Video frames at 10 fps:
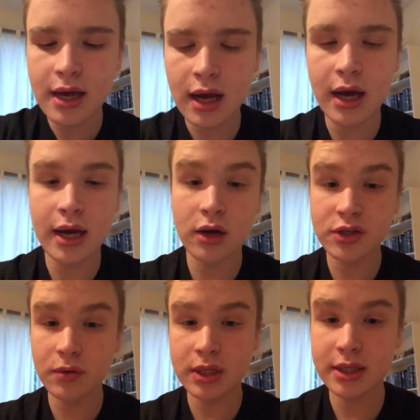I
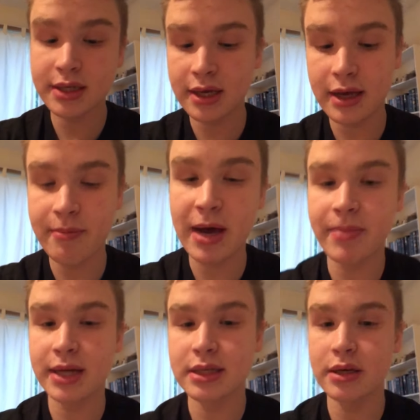also wanted to say that
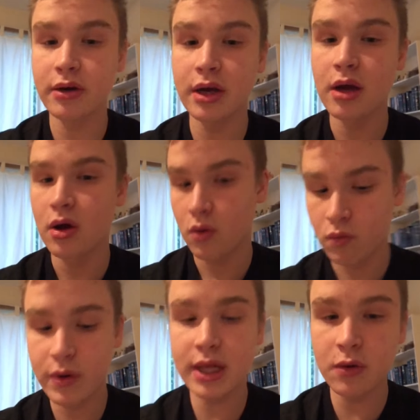MatPat's theory,
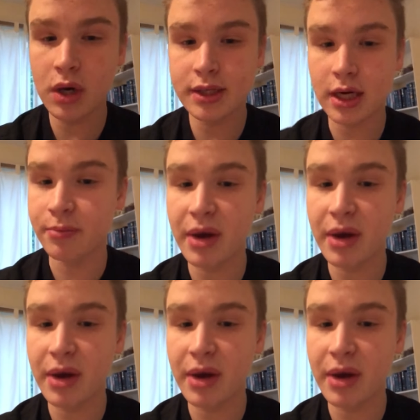really well done.